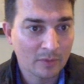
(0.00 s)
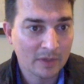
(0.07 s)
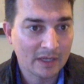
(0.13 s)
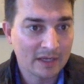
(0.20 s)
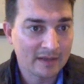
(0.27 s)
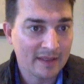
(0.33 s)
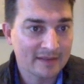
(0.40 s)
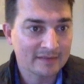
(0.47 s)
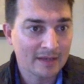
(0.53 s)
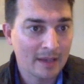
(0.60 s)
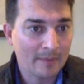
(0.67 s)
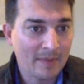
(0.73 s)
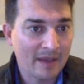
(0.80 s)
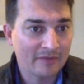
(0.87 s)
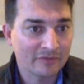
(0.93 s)
we'll get into that
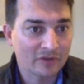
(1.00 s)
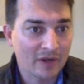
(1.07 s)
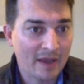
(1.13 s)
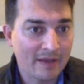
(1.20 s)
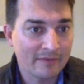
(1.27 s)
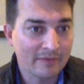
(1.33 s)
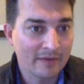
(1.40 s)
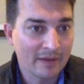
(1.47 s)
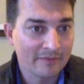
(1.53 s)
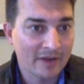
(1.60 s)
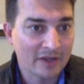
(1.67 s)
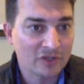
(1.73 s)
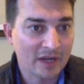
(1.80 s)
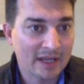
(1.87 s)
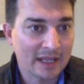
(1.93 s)
same F drive. If I
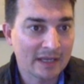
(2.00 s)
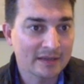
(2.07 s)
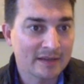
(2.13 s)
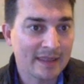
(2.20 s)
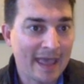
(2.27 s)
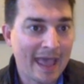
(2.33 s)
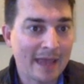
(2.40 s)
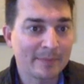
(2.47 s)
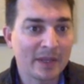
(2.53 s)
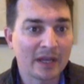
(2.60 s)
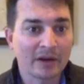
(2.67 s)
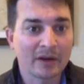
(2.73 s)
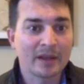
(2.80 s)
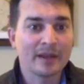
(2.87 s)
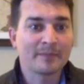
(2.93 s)
try to get into the admin
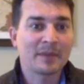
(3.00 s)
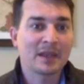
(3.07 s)
area, I'm